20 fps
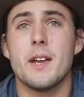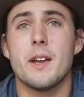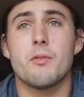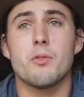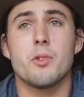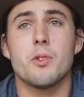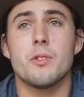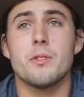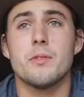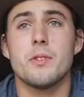
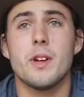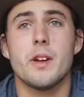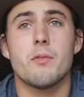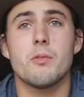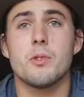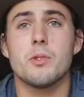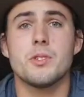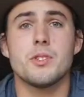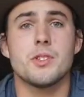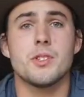
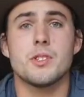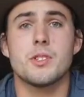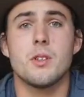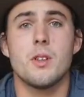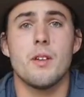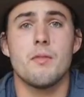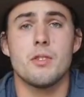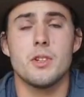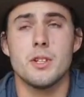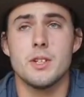Everyone is just
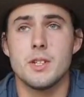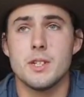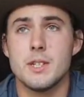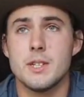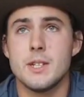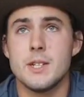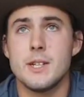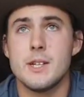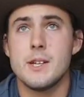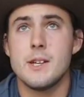lovely.
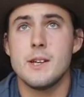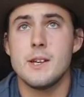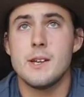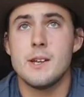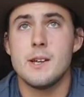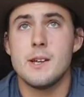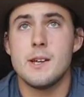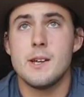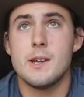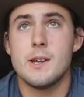
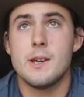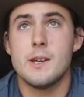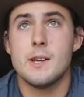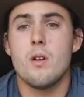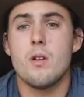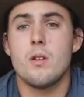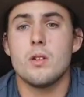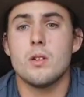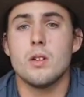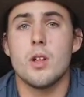
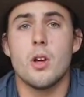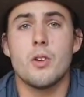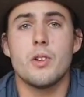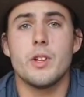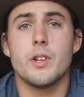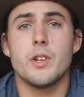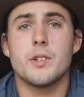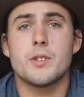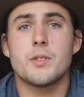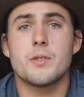
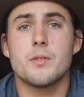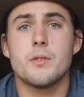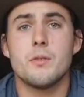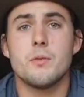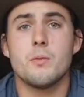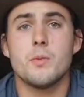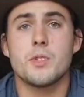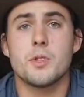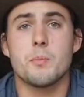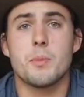Loneliness
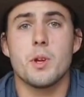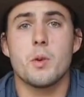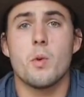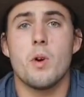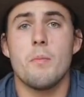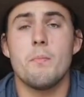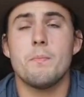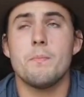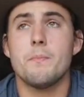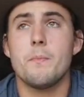was a big
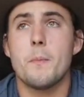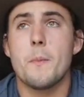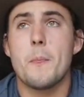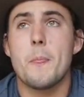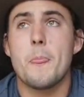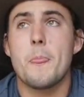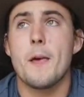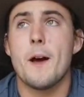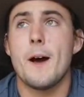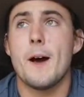one.
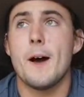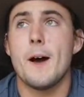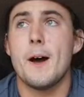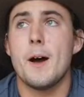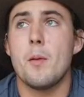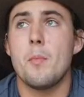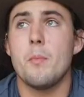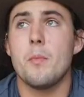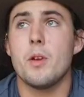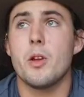
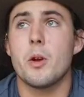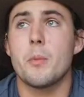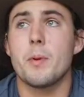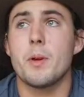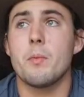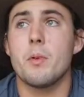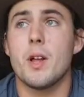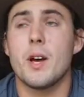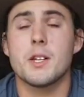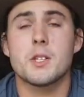A lot of
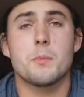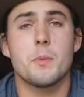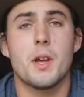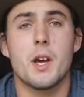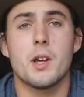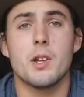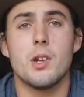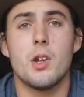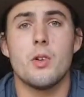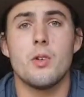people ask me
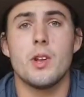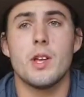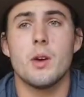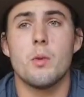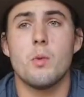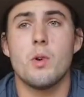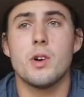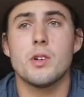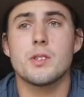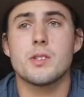how lonely it
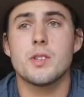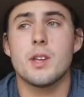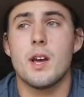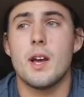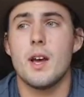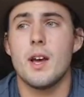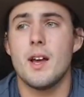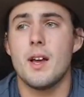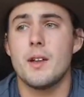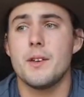was,
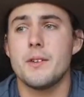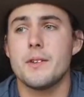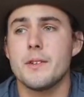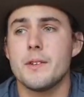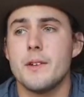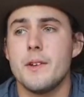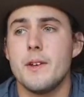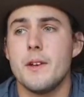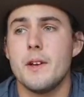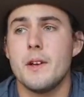and
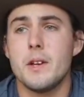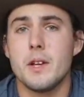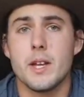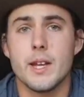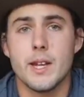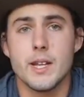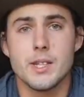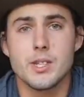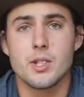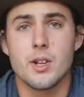
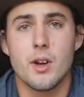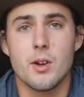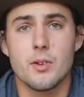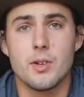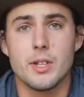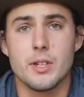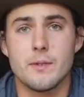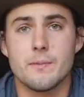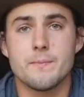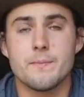it is
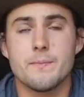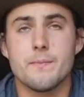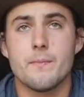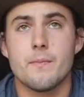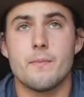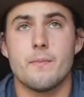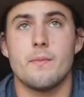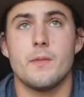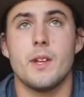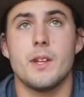lonely.
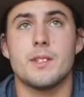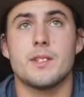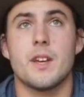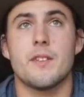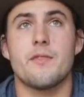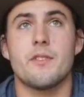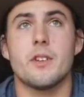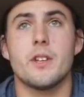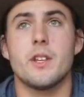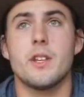It
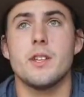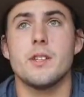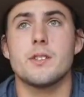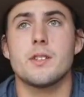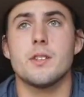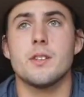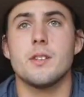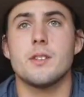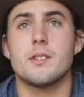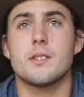definitely is,
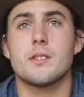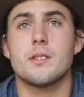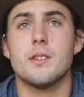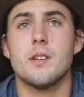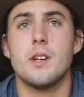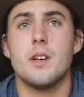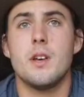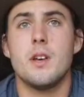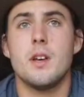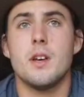and it's
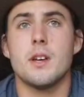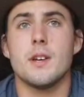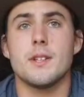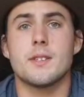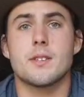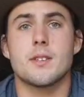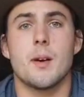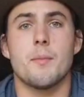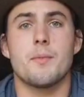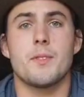
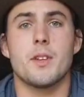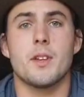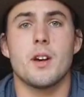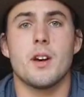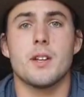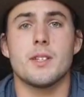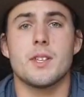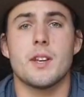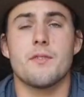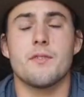something
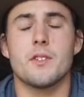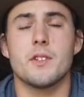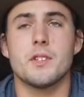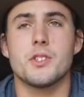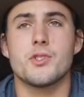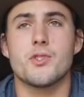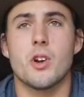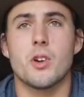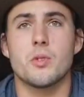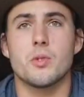I definitely
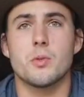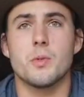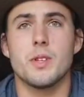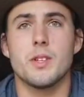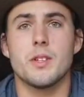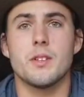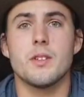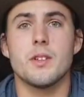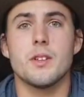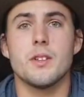struggled
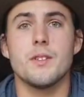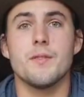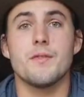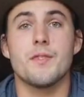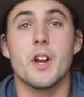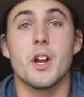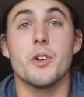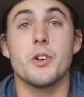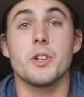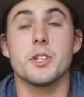with in
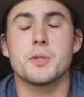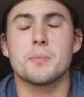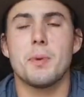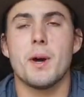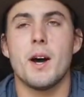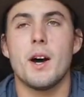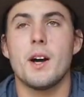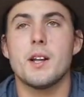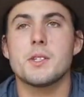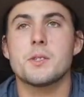various
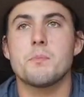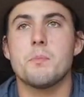parts.